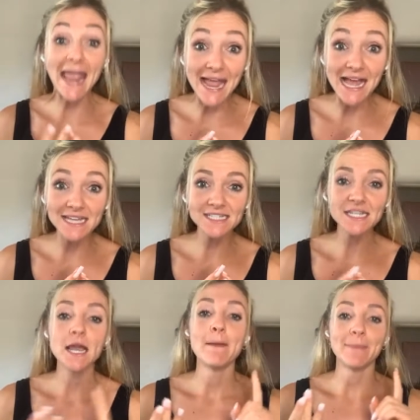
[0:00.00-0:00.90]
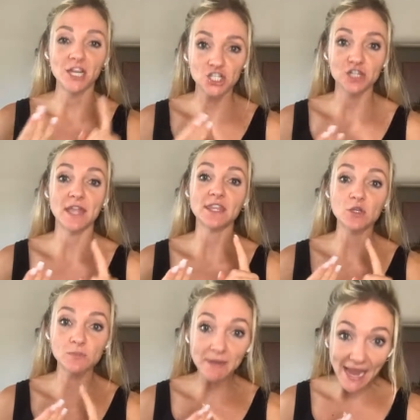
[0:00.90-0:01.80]
And make sure
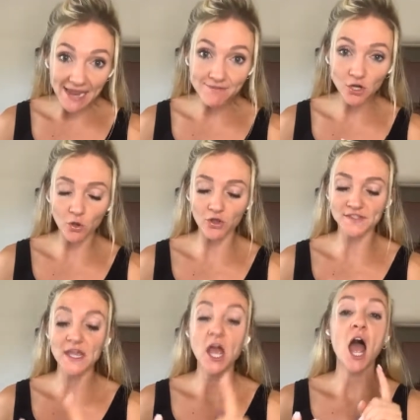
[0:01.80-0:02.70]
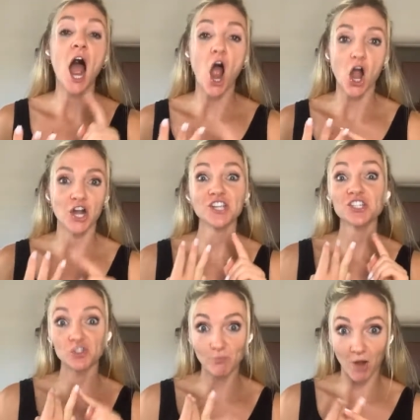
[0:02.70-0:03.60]
that those behavior goals
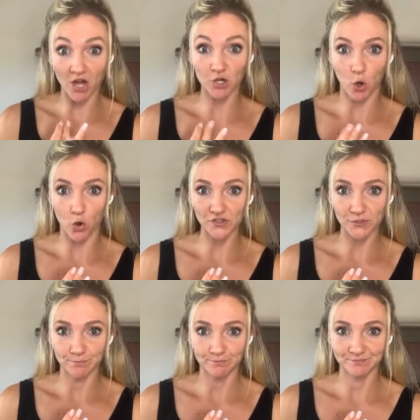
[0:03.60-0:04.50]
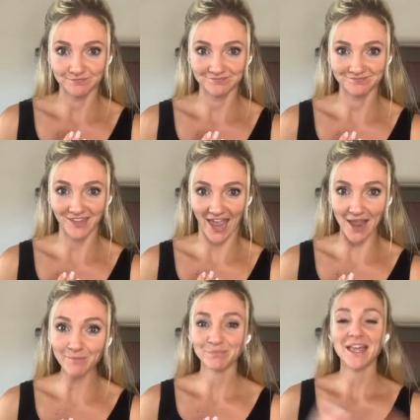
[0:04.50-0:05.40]
are SMART goals.
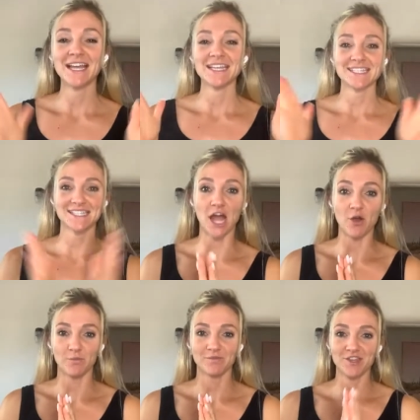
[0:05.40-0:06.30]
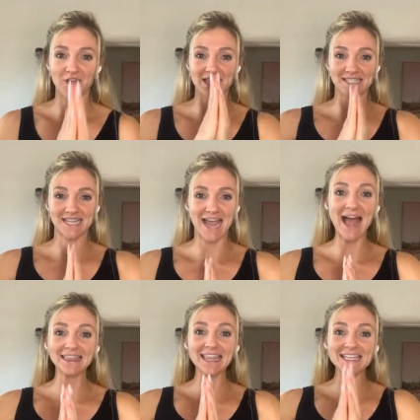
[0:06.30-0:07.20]
Okay? So, you guys got